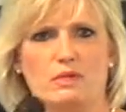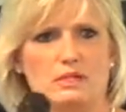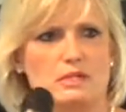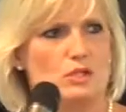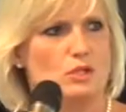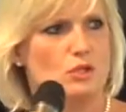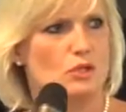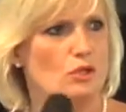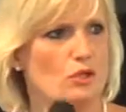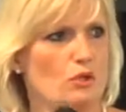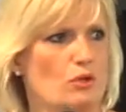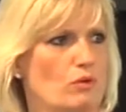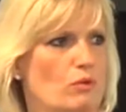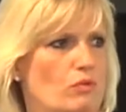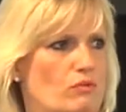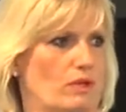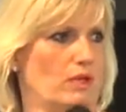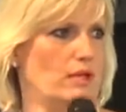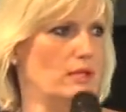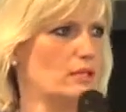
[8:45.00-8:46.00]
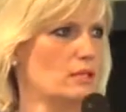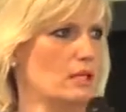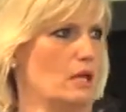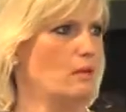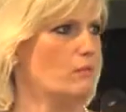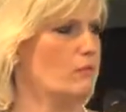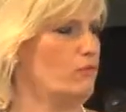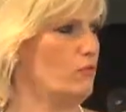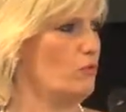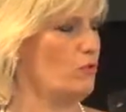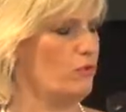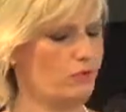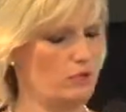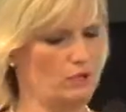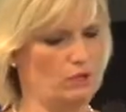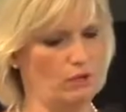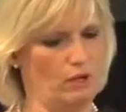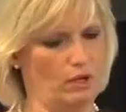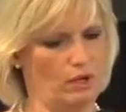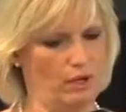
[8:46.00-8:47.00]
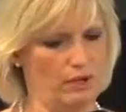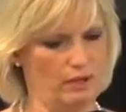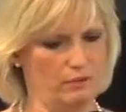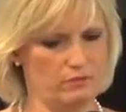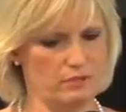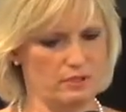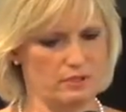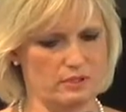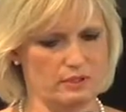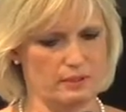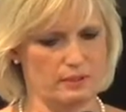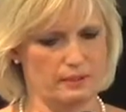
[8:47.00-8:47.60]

this new thing to come forth in your lives.